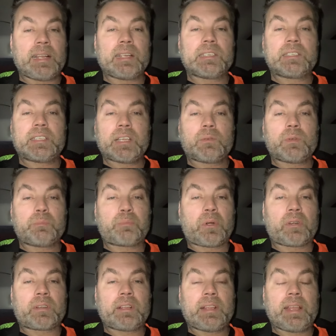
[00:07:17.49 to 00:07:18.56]
I stick with
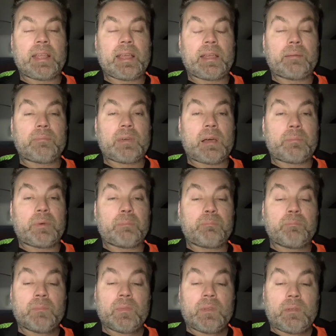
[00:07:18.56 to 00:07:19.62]
Berkeley. I'm a
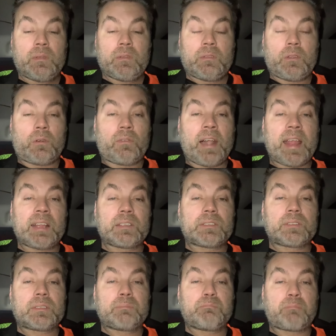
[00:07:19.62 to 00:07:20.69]

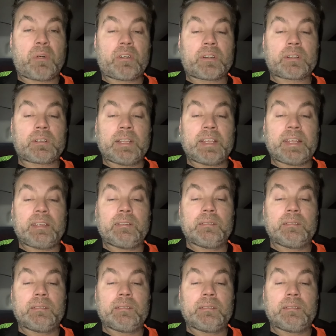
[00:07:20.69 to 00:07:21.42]
Lowrance, Berkeley,